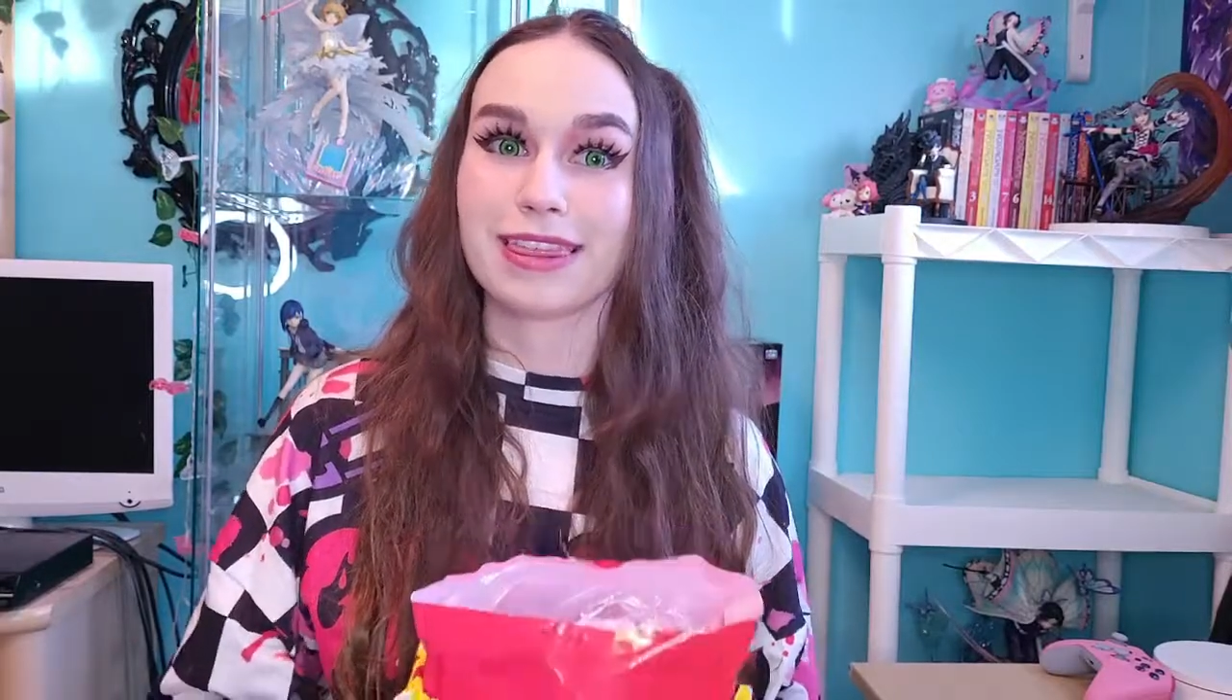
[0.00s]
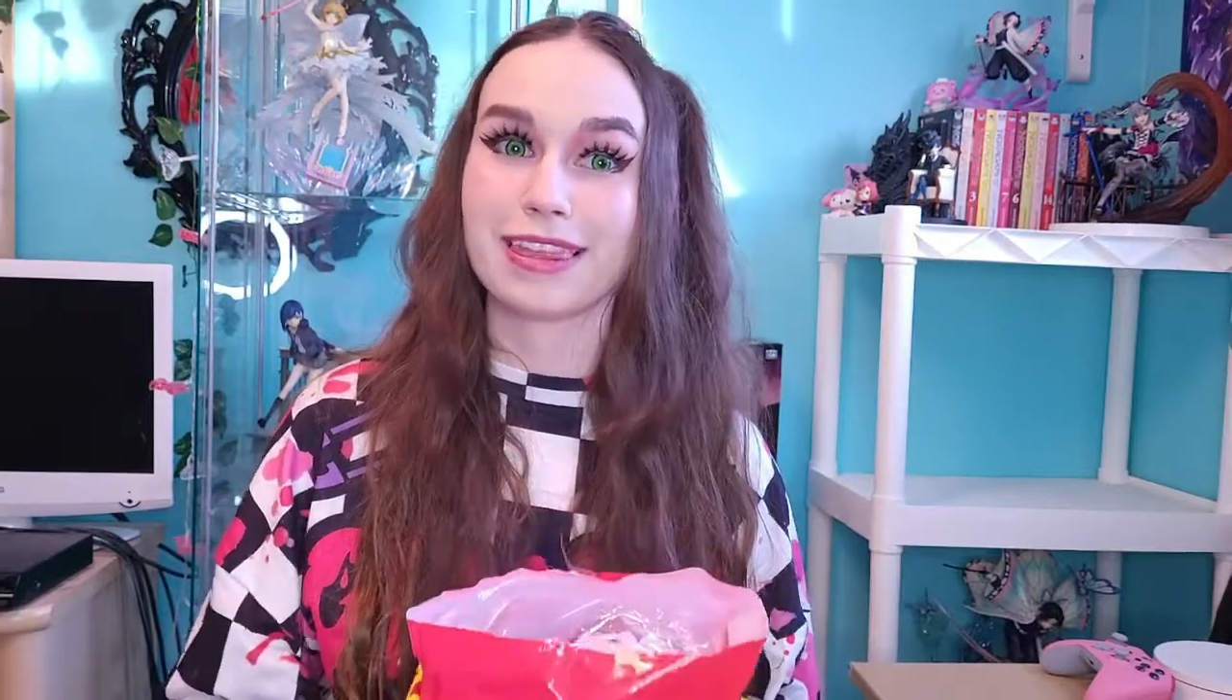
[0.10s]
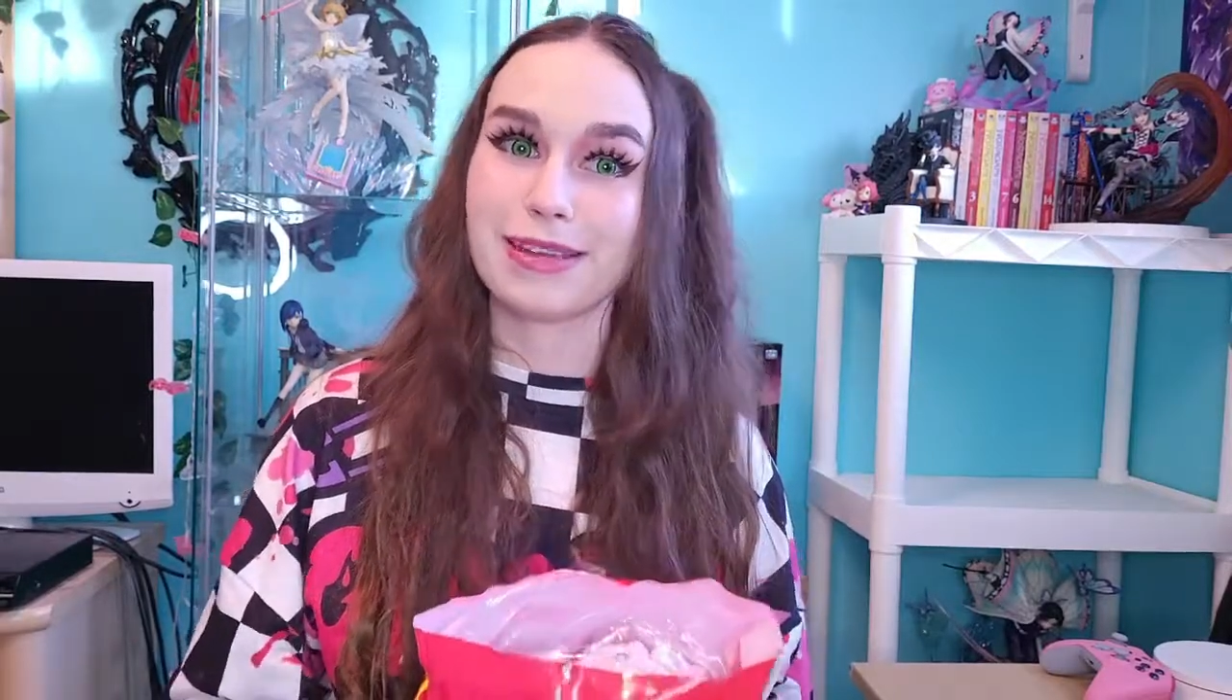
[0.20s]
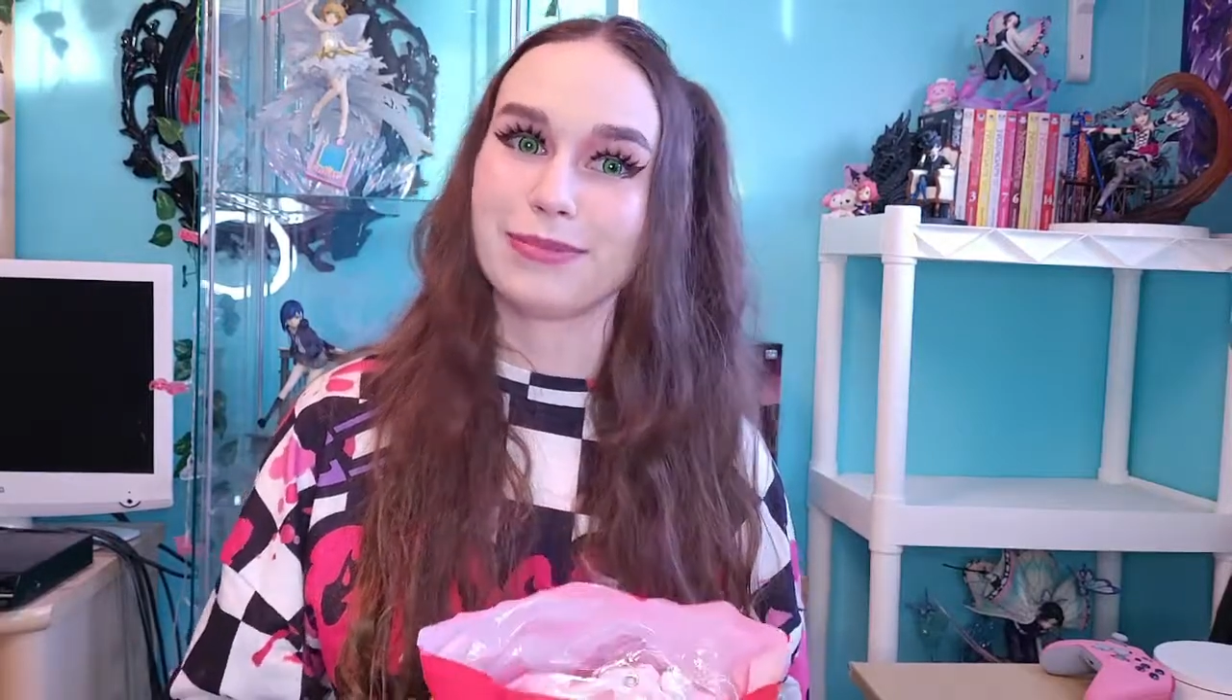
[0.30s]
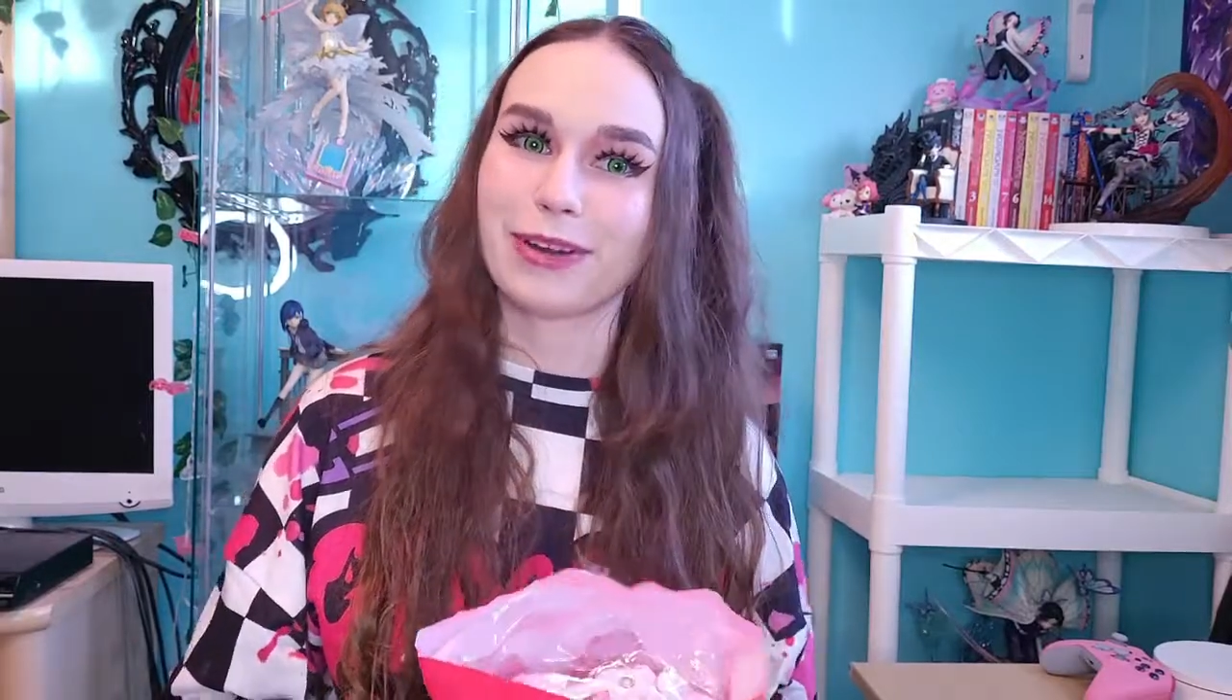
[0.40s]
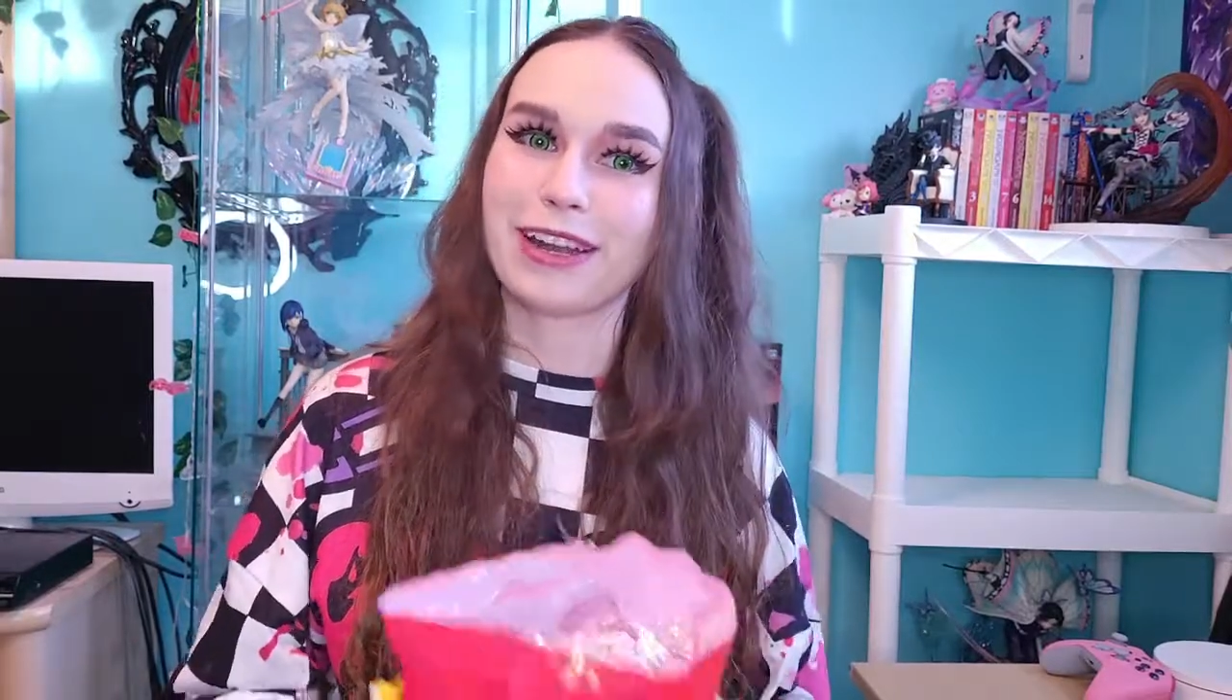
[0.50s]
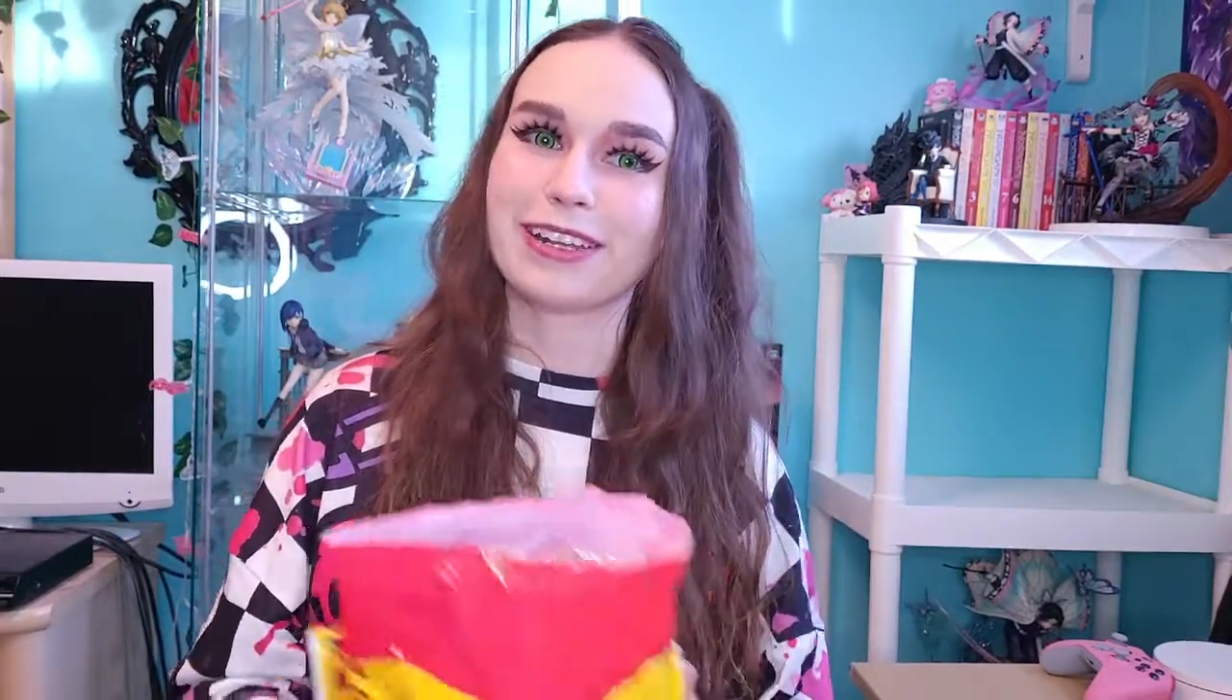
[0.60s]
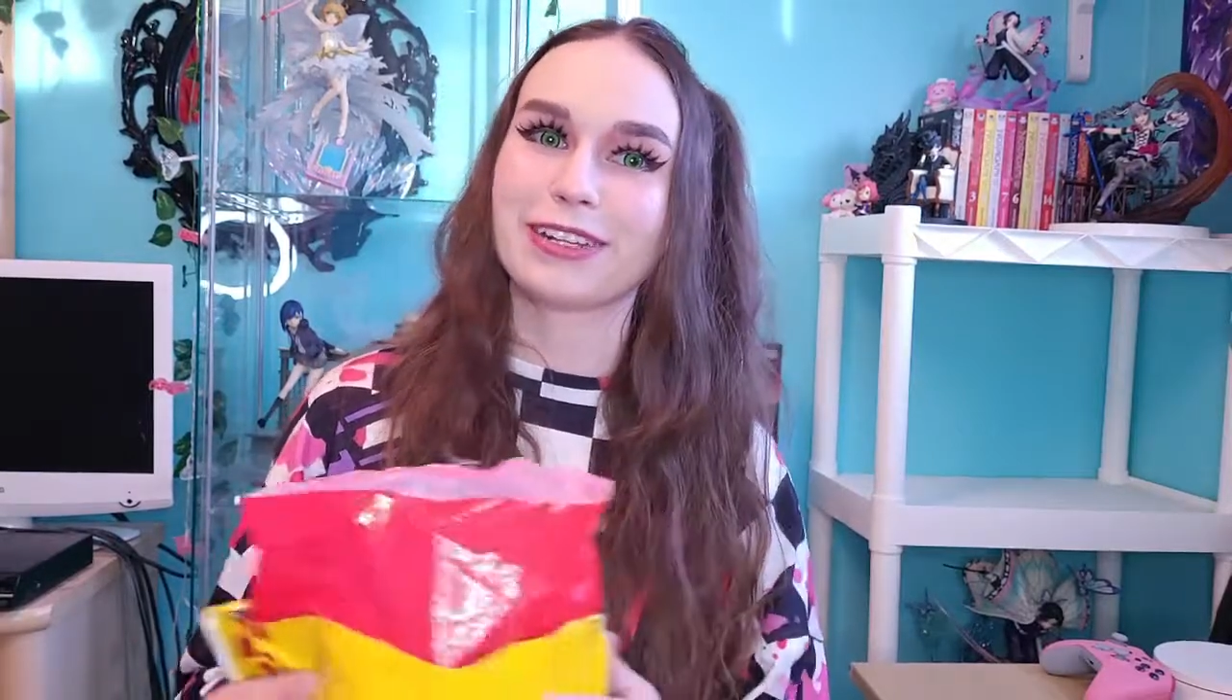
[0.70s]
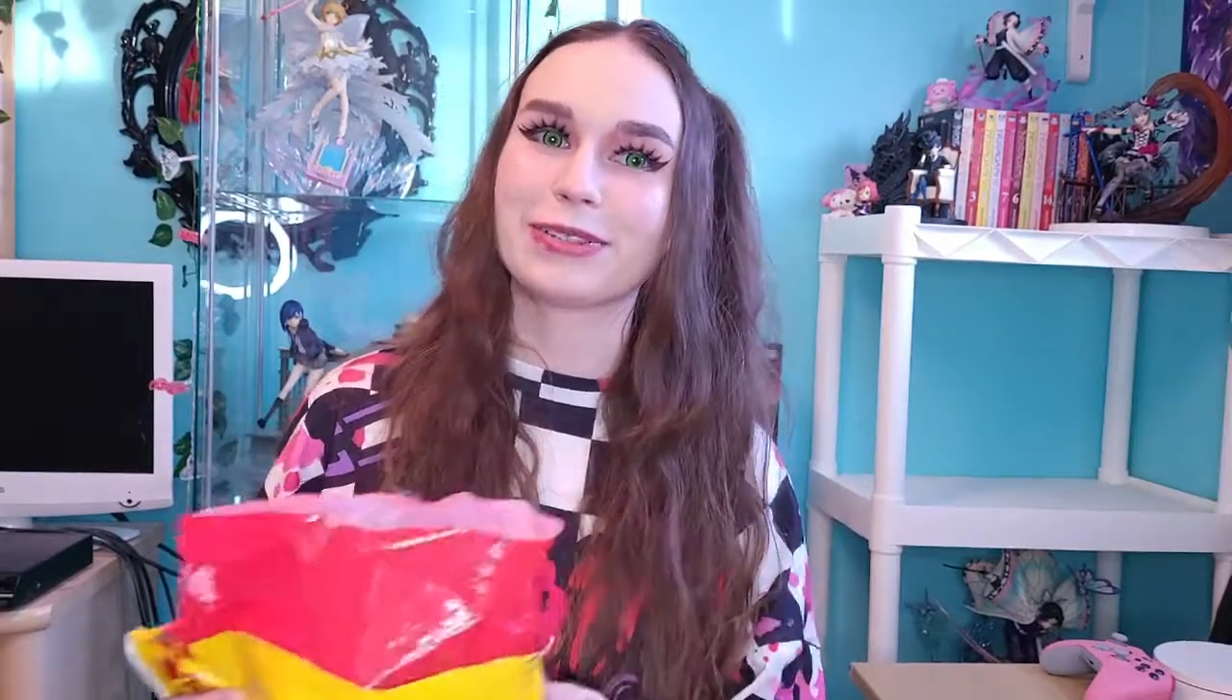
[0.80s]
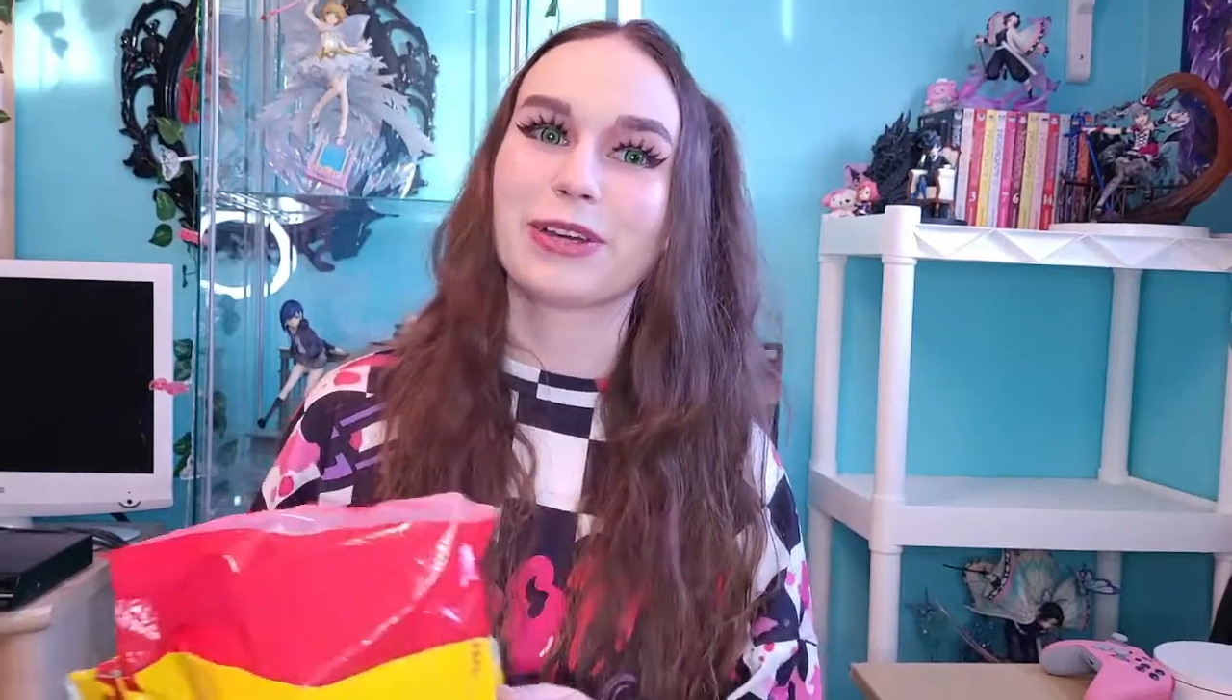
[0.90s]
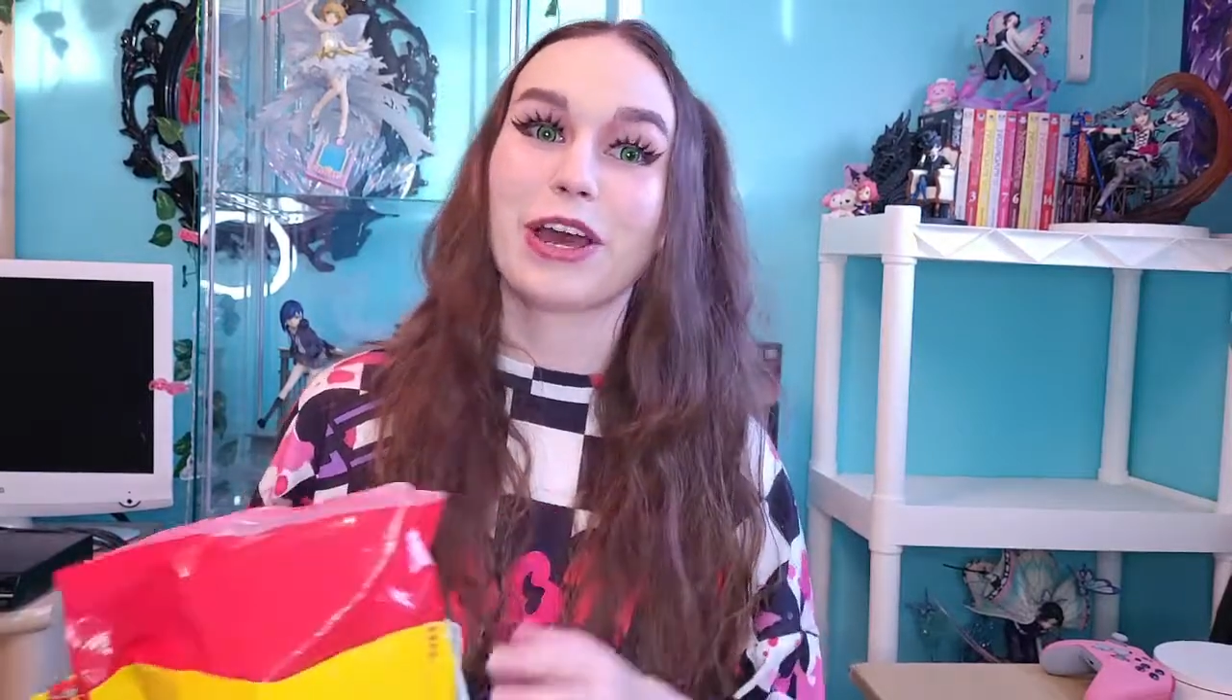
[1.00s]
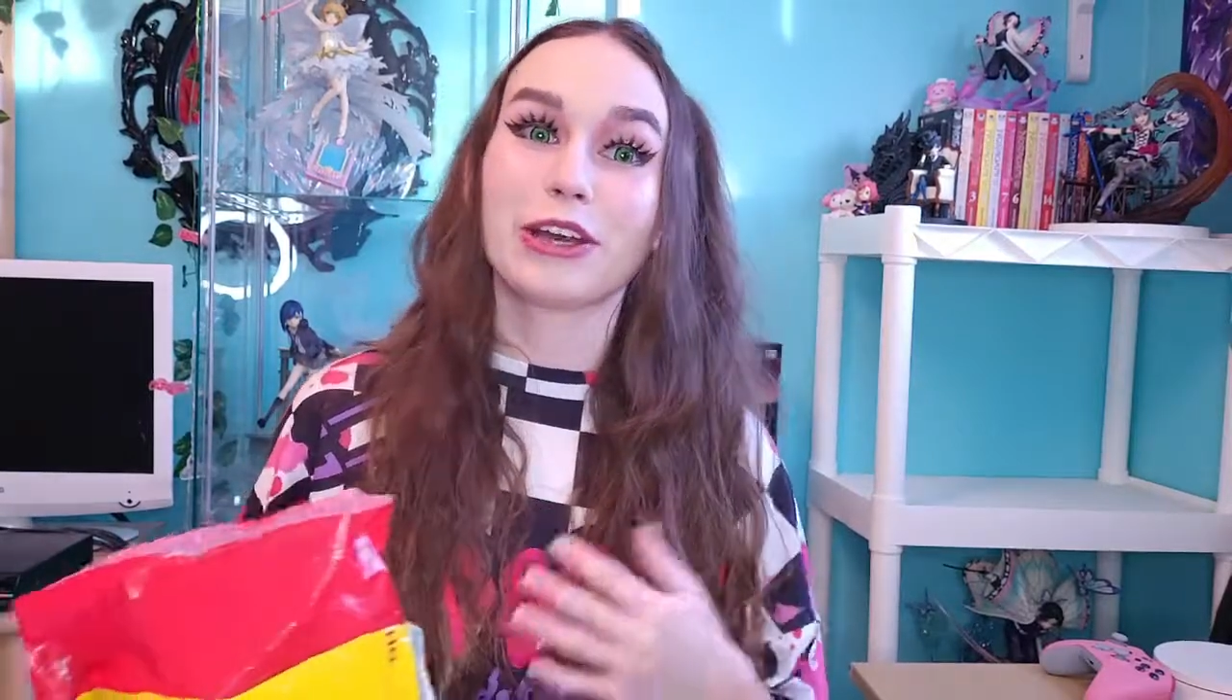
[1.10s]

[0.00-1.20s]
the brand new